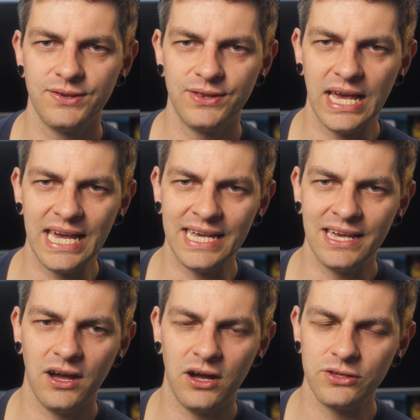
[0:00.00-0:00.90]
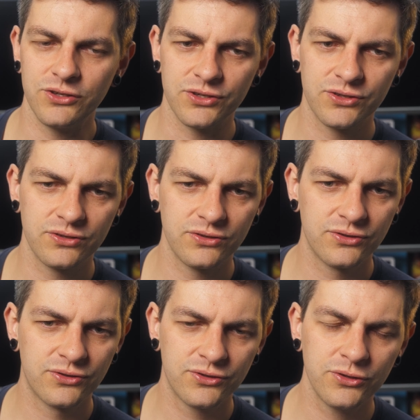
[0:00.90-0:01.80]
They are just
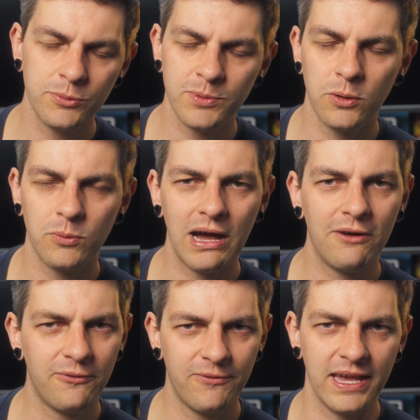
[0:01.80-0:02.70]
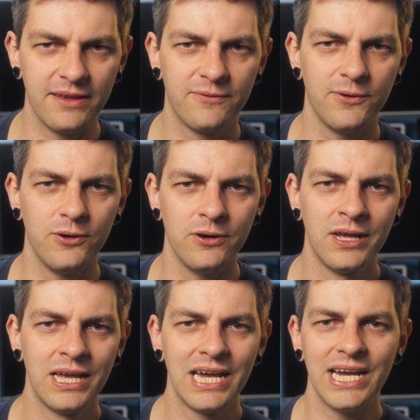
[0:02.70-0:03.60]
super well fit for
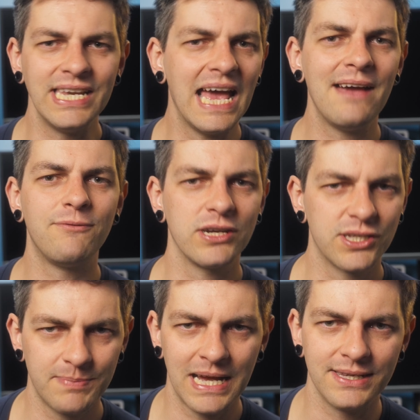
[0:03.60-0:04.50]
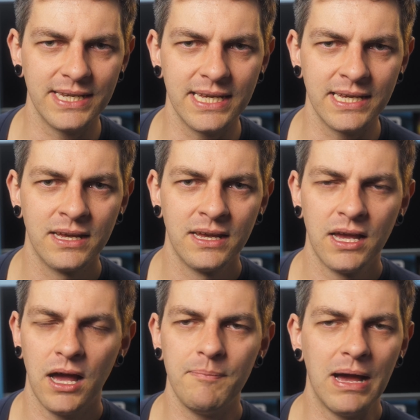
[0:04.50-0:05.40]
an ever expanding
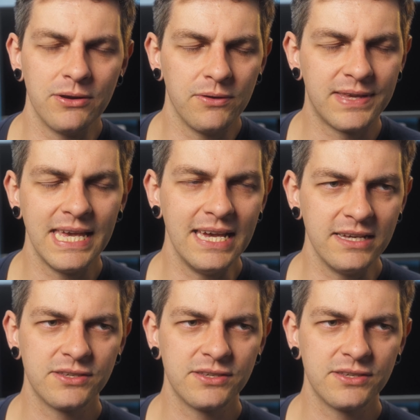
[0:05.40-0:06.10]
amount of gear.